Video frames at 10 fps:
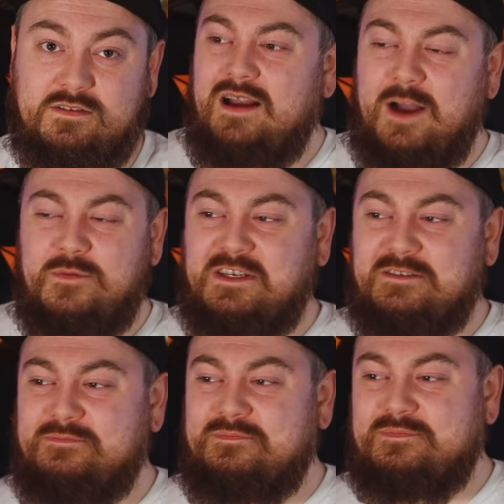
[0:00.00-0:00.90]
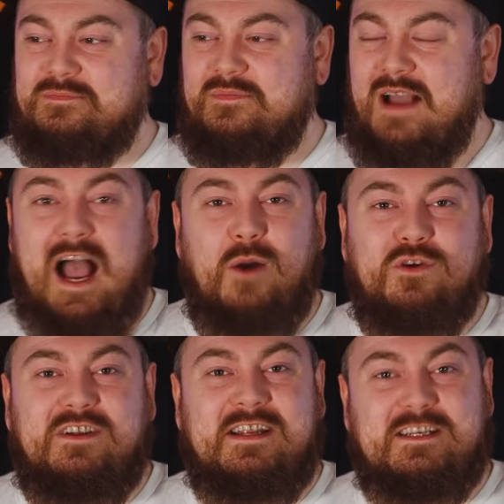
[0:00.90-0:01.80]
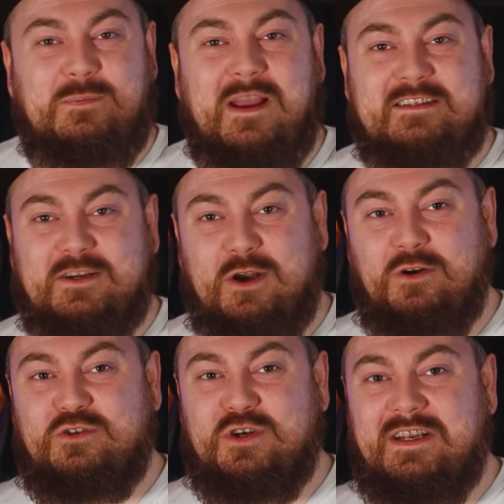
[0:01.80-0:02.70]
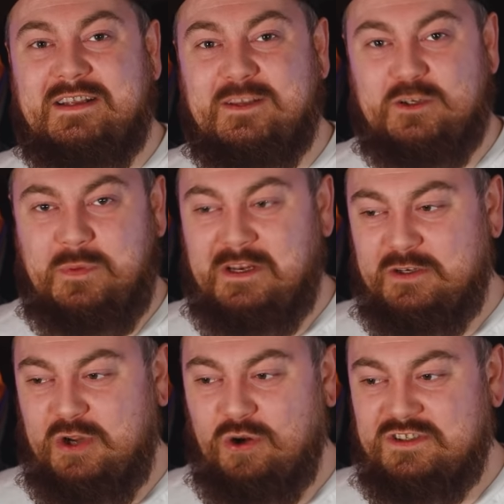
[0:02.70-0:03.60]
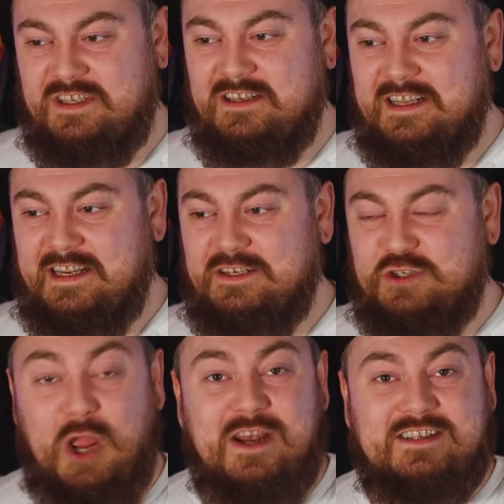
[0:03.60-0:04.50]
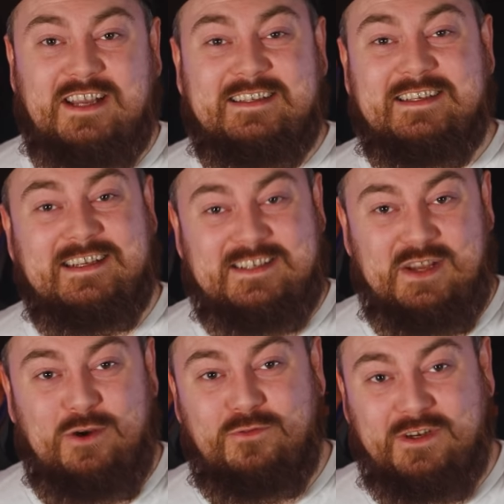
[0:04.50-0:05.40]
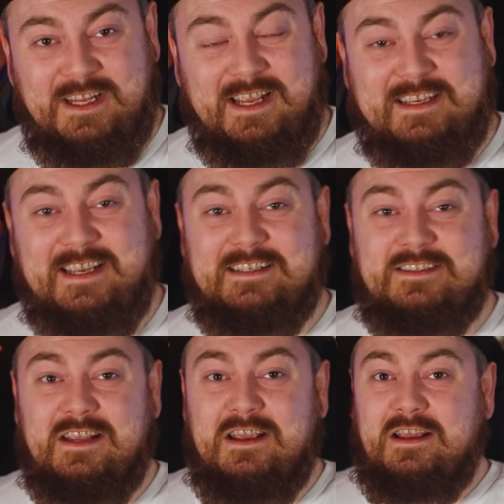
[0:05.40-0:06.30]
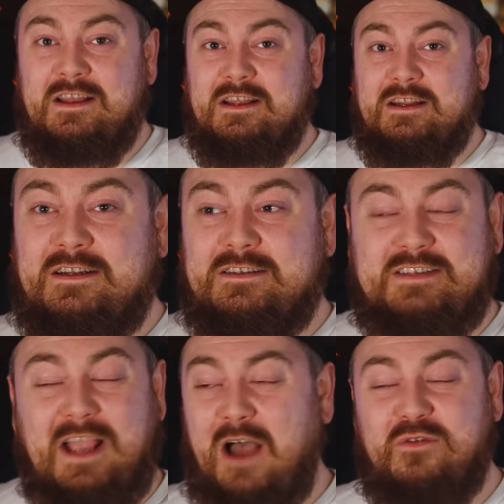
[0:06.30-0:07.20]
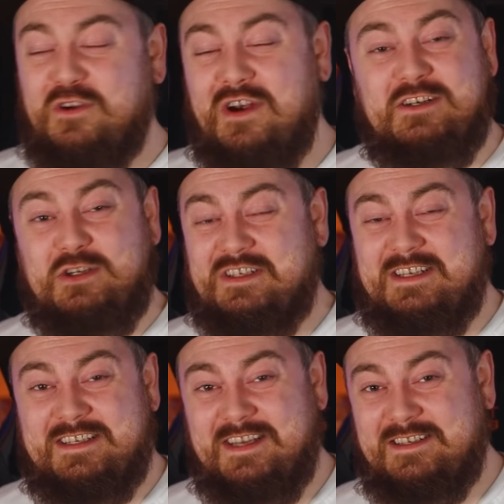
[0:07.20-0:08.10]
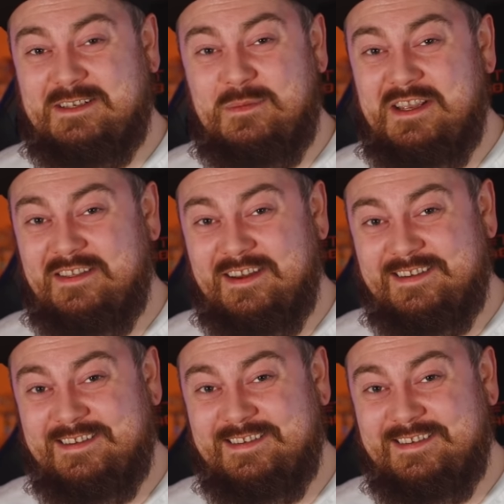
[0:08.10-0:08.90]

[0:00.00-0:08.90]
I mean, I wouldn't expect a country that's been constantly genociding itself for decades to have a great justice system either.